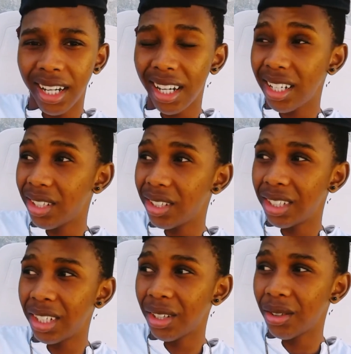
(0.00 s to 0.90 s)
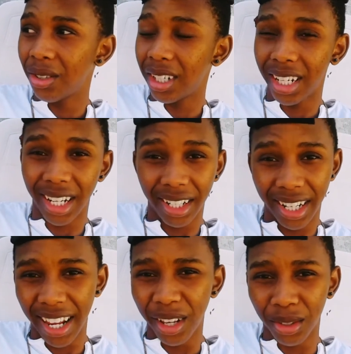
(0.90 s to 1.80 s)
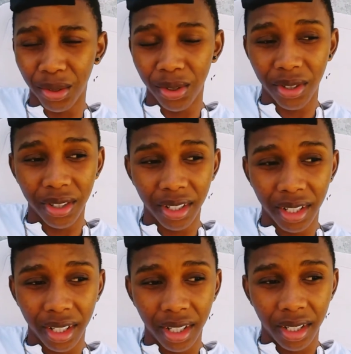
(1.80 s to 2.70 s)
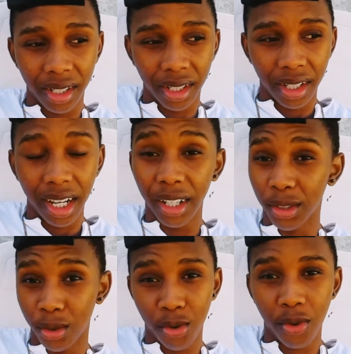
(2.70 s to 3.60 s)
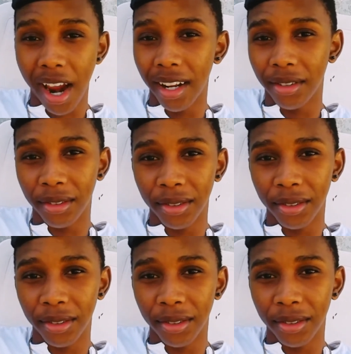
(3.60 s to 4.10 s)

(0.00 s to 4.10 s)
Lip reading: and a singer and a dancer and a songwriter.